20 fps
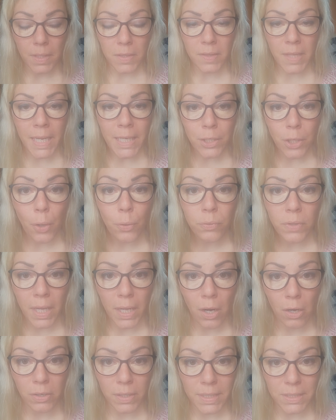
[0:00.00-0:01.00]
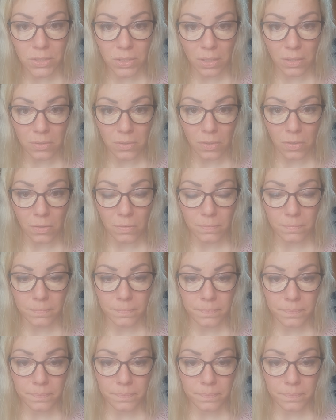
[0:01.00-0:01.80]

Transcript: They know they are eternal.